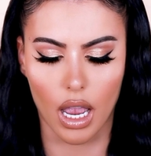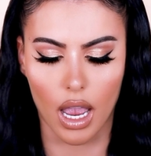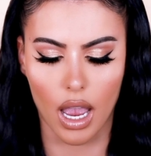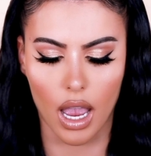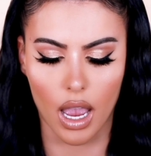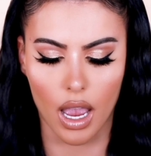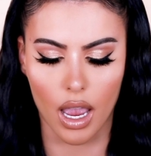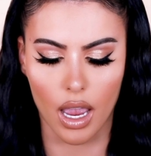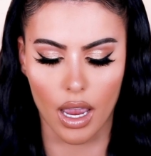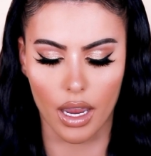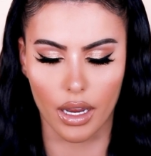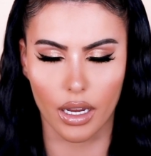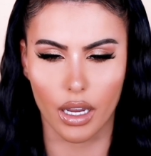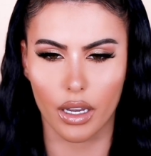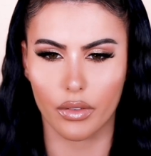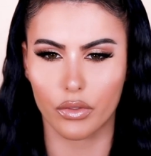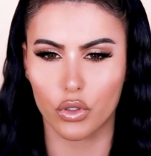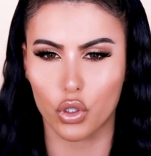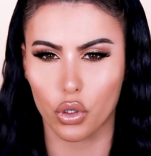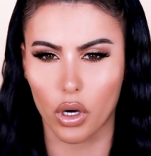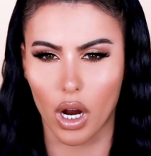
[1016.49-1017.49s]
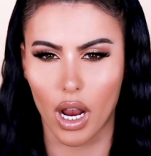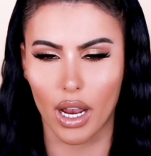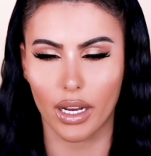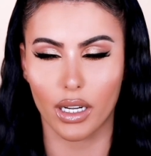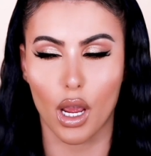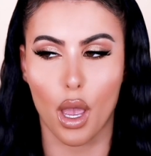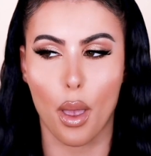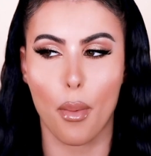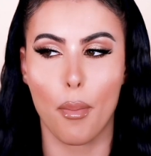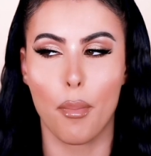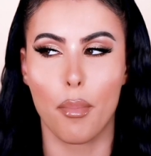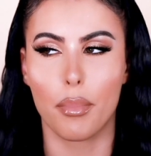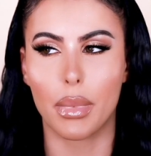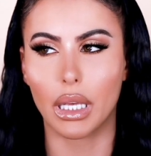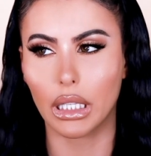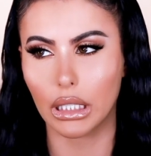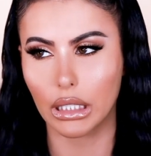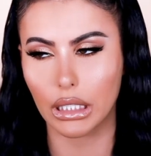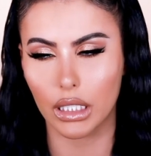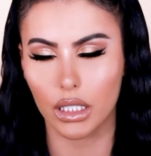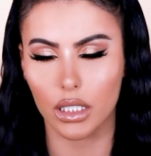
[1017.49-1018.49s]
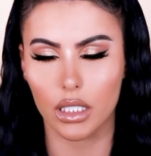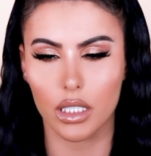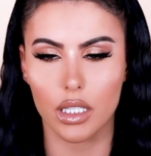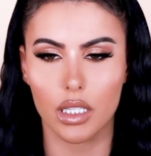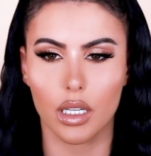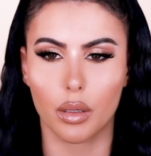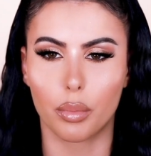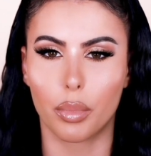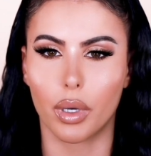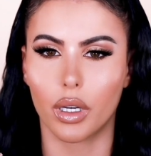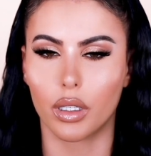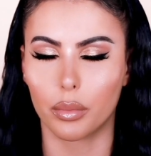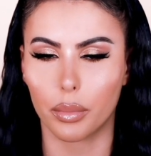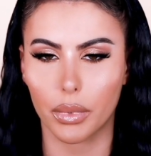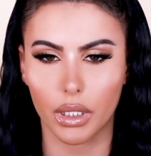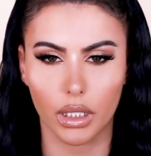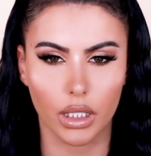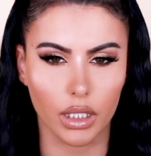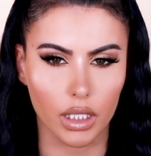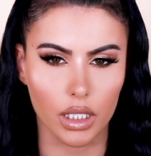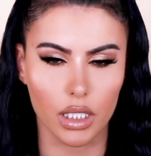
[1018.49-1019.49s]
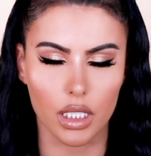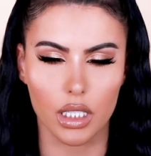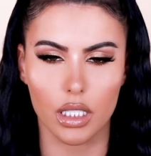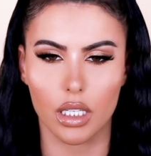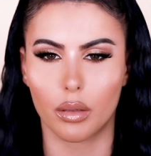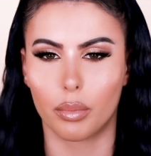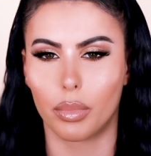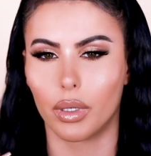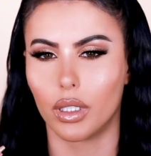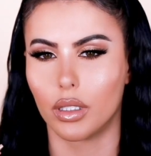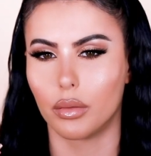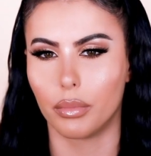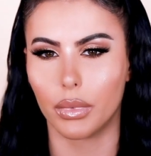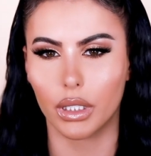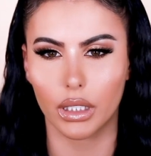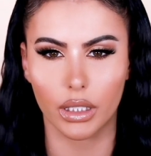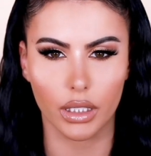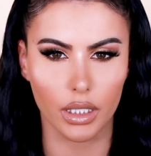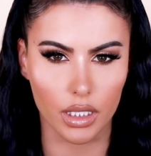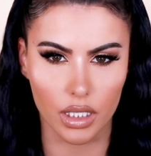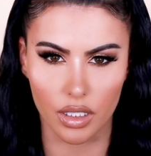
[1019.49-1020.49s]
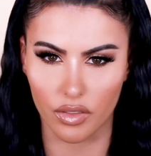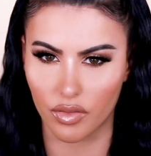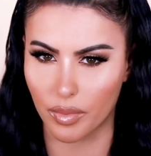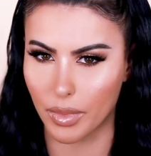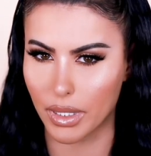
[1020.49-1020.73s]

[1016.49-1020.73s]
I have tried millions upon millions upon millions of